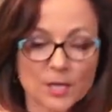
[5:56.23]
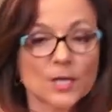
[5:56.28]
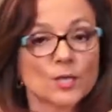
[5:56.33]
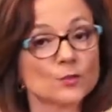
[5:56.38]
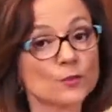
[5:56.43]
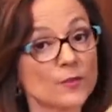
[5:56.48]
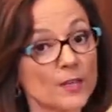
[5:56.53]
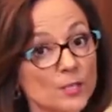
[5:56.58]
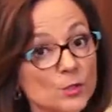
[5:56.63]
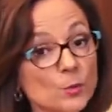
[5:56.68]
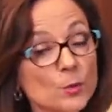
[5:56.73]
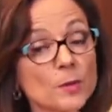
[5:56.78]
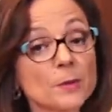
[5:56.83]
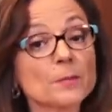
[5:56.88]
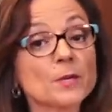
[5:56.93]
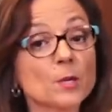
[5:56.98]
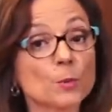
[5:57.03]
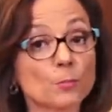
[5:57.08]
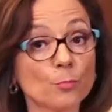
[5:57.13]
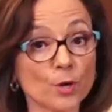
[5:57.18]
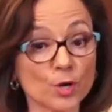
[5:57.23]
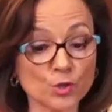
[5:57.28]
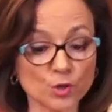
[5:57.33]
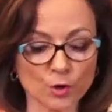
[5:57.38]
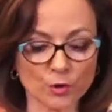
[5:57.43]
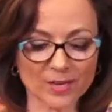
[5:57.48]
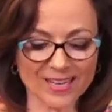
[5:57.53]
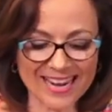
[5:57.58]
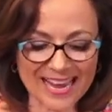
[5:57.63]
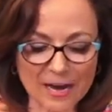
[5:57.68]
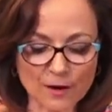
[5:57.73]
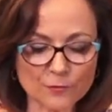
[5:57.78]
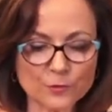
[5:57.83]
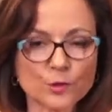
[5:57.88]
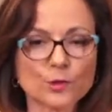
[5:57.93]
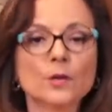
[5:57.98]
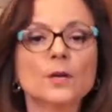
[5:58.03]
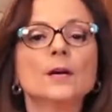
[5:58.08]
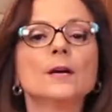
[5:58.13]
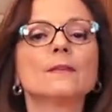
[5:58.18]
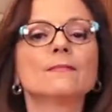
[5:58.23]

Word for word: So that's what I'm gonna brush on it after.